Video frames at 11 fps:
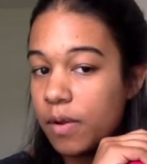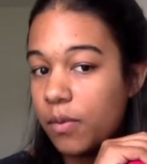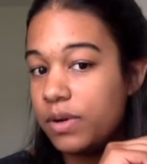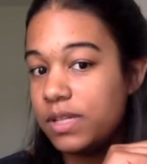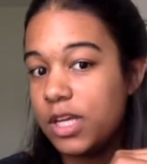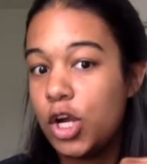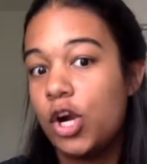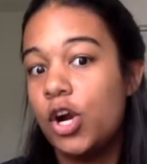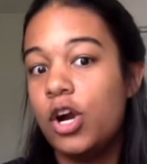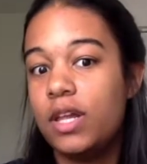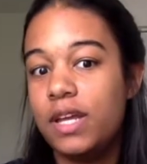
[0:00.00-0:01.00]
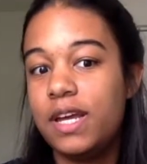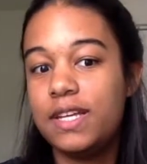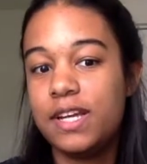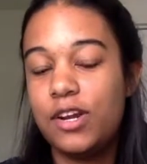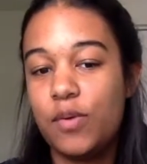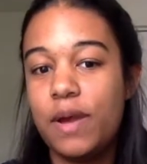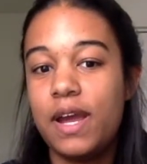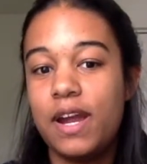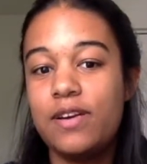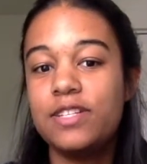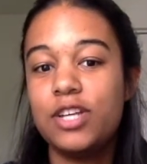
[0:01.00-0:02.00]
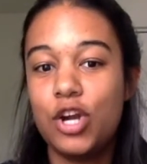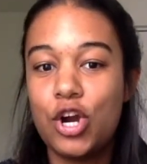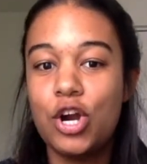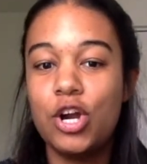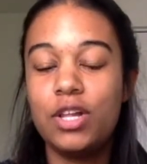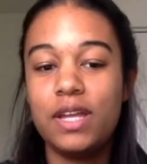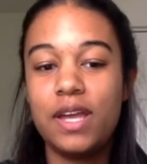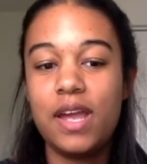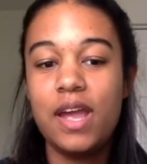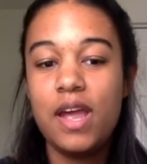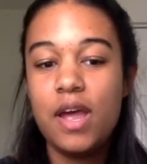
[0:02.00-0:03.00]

I don't want to say curling because I know my hair isn't curly,